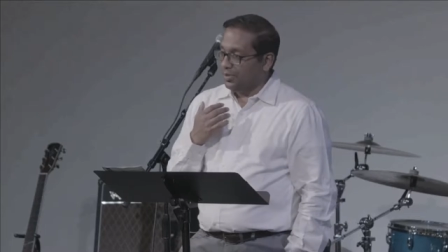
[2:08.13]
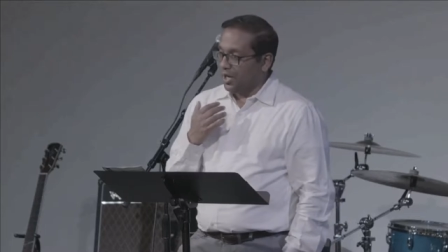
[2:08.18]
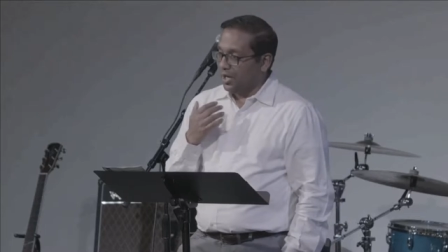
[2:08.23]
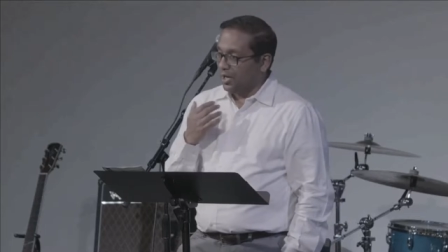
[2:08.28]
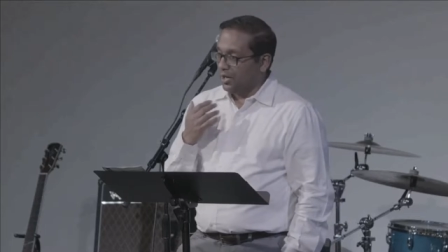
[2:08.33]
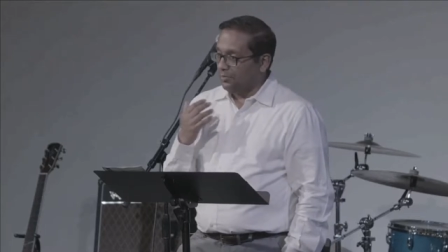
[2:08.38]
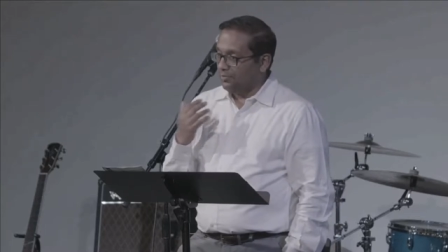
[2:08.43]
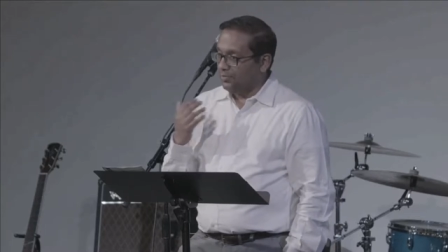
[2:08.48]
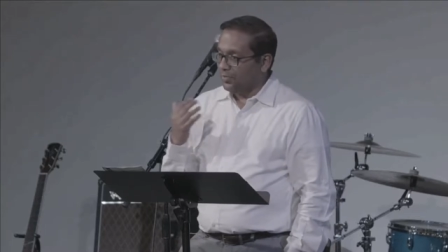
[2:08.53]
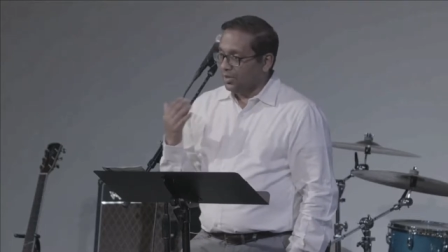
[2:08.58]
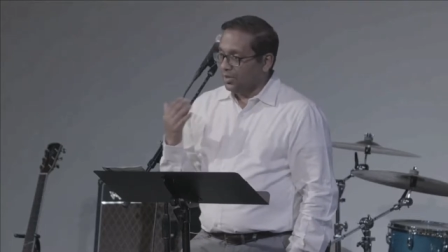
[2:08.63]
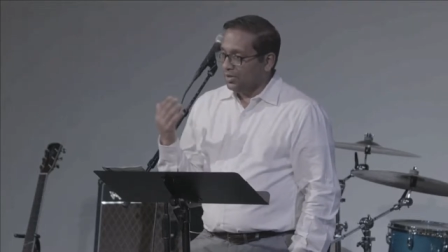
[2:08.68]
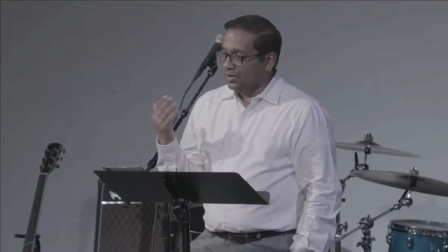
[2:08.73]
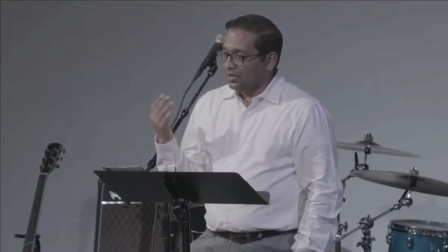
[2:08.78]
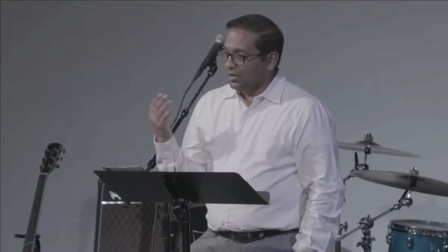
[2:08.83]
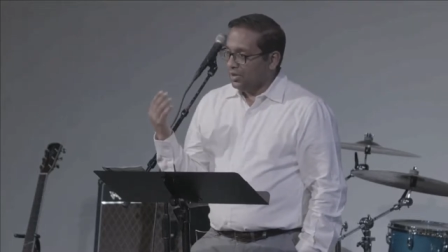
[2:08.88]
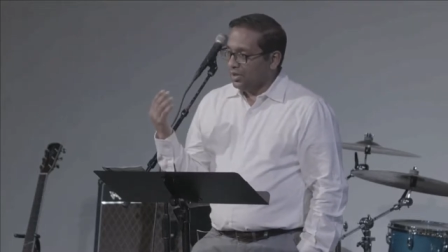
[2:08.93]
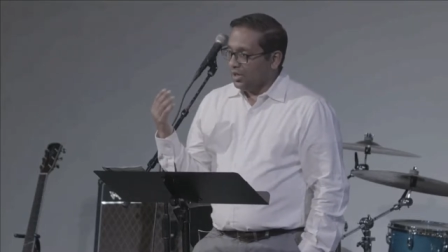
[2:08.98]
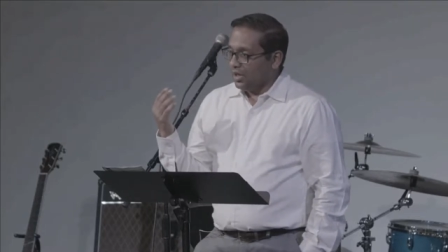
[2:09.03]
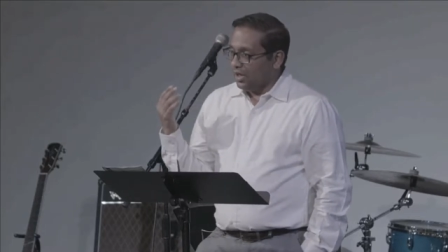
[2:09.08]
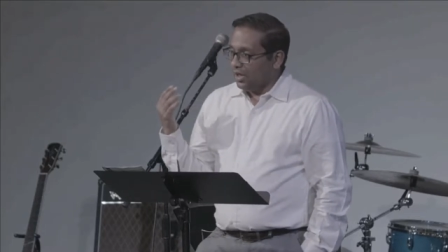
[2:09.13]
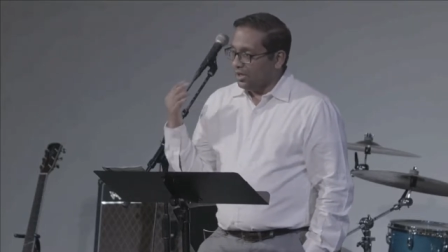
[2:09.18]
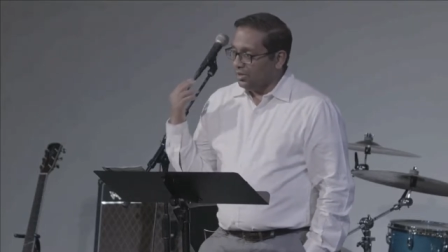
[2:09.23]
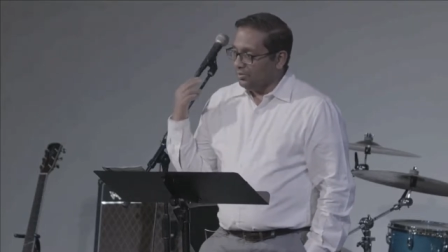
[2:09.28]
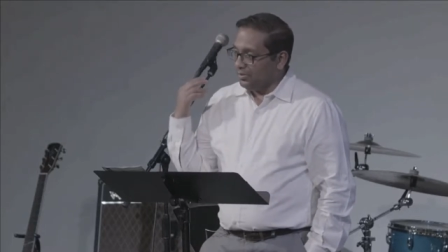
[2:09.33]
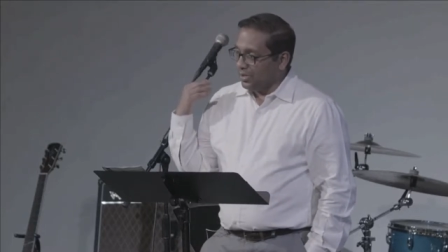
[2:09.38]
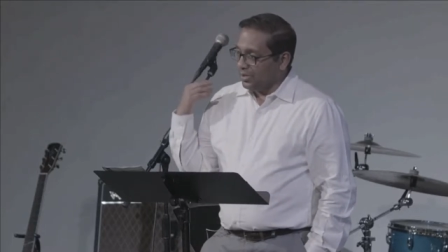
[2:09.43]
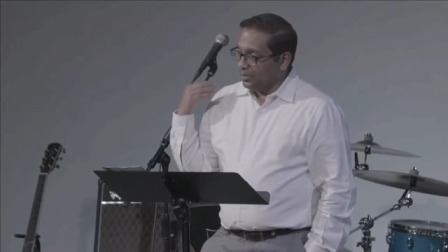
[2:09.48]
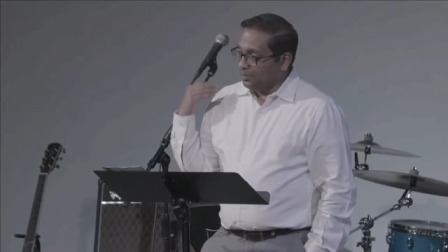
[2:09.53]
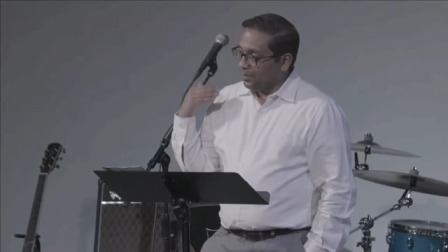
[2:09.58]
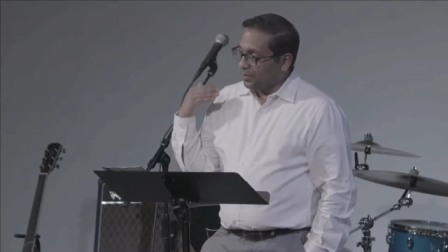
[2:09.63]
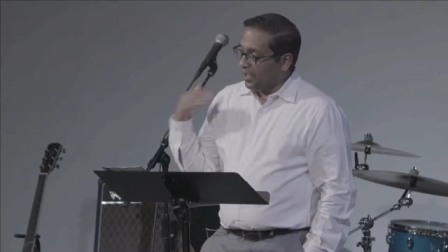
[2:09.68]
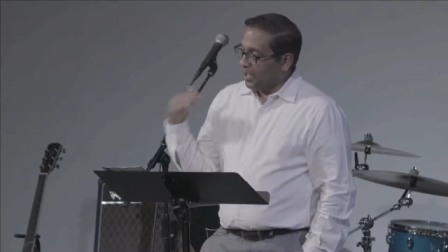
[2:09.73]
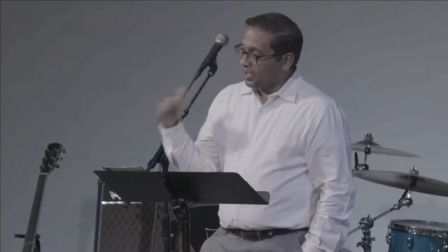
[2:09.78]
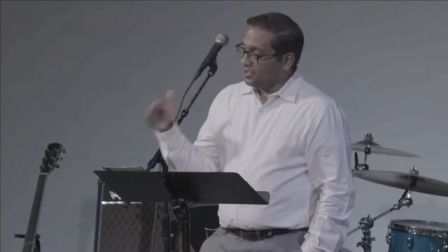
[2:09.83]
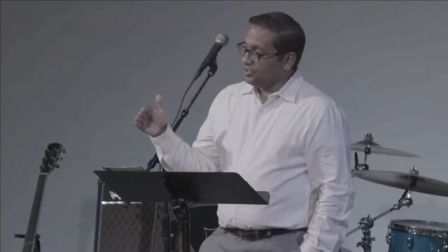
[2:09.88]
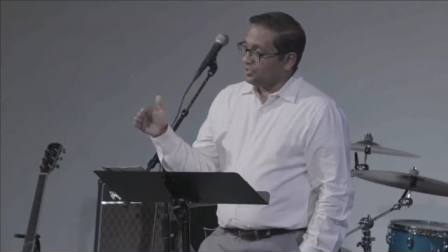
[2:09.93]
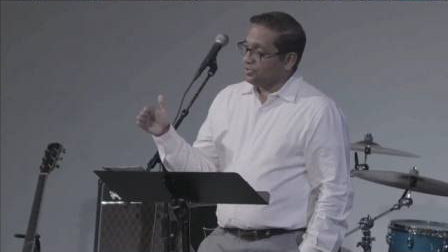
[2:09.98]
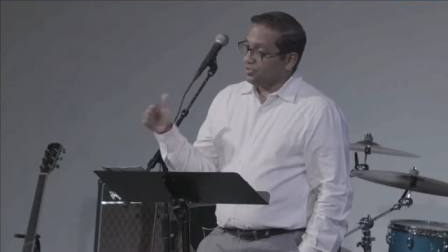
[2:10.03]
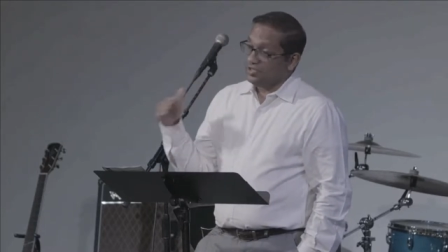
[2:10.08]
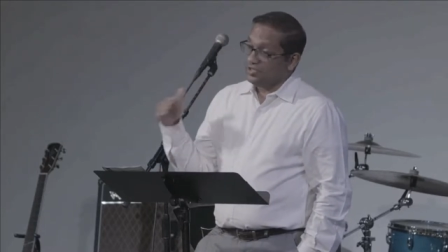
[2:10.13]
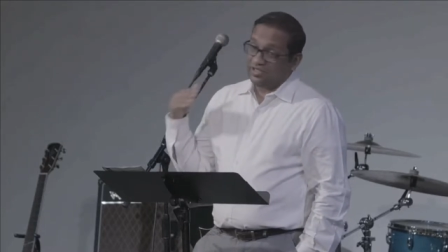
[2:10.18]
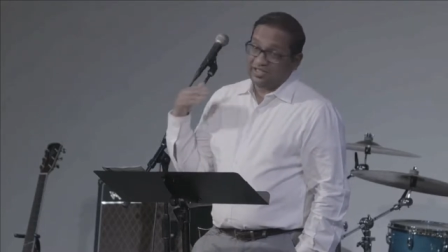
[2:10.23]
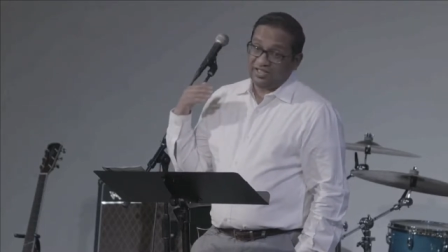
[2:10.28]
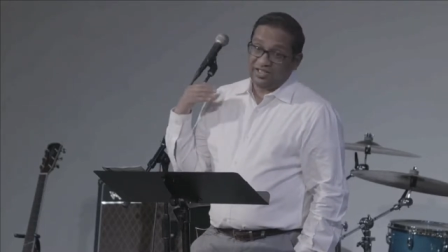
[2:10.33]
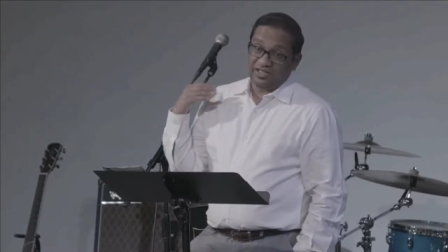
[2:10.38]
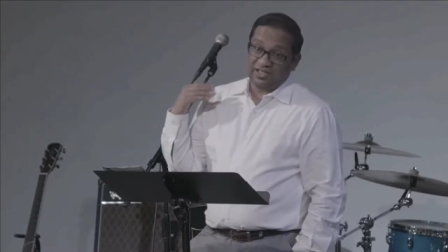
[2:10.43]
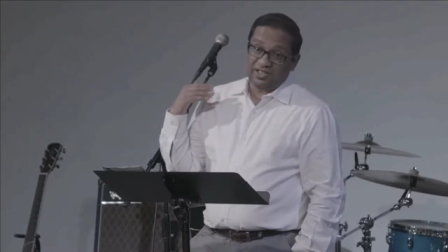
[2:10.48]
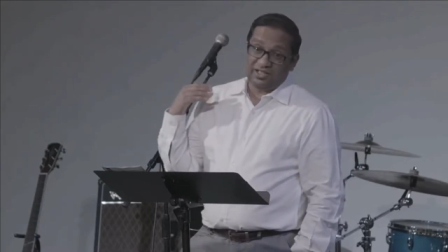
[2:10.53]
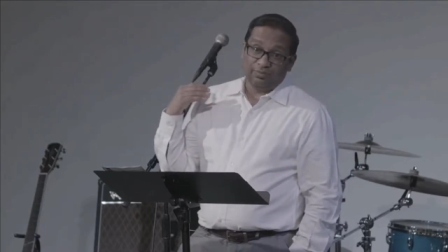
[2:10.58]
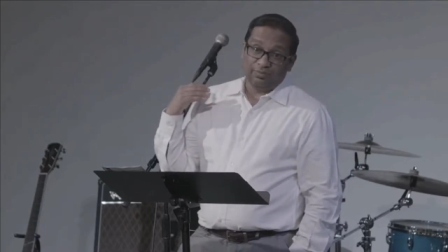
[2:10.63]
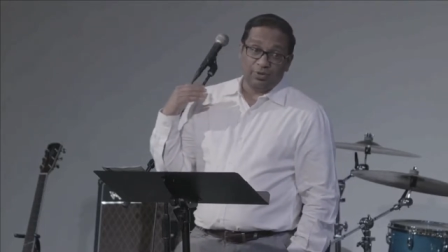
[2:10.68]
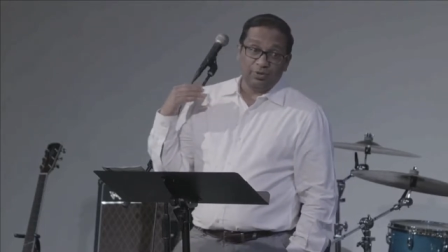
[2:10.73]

Um, I am a pastor's kid.